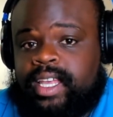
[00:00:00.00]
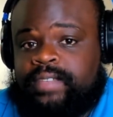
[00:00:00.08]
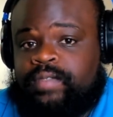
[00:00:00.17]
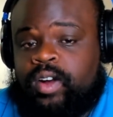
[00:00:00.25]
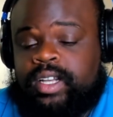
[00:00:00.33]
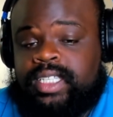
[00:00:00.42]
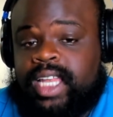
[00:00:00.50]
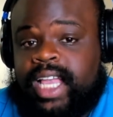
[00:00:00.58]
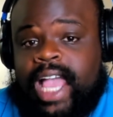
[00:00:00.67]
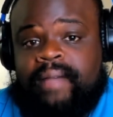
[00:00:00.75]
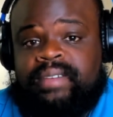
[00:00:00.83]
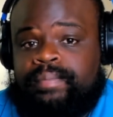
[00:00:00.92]
as far as like
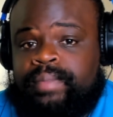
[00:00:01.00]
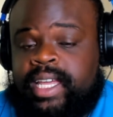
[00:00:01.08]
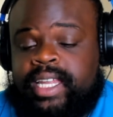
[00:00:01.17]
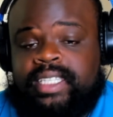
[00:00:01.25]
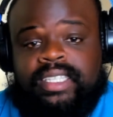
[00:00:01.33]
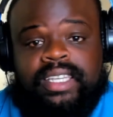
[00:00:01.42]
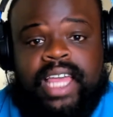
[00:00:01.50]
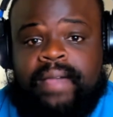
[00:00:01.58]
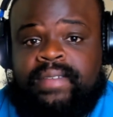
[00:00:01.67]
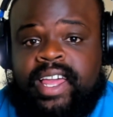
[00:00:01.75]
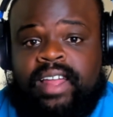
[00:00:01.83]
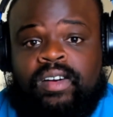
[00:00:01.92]
having a penis and
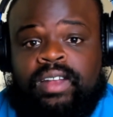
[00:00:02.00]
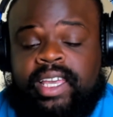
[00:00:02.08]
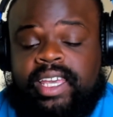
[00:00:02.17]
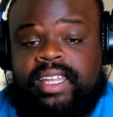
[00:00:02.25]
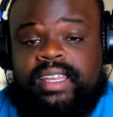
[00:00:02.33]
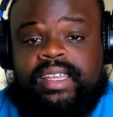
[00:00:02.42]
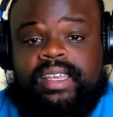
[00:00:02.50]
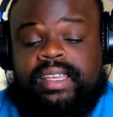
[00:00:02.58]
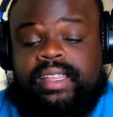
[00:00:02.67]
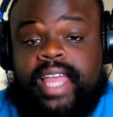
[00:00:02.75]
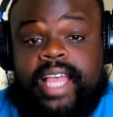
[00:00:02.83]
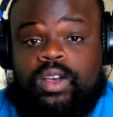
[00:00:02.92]
having that all again,
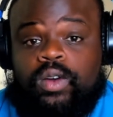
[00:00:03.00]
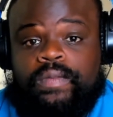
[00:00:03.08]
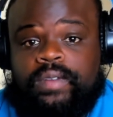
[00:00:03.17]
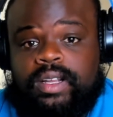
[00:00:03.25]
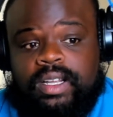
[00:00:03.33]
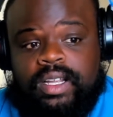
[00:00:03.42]
that's over.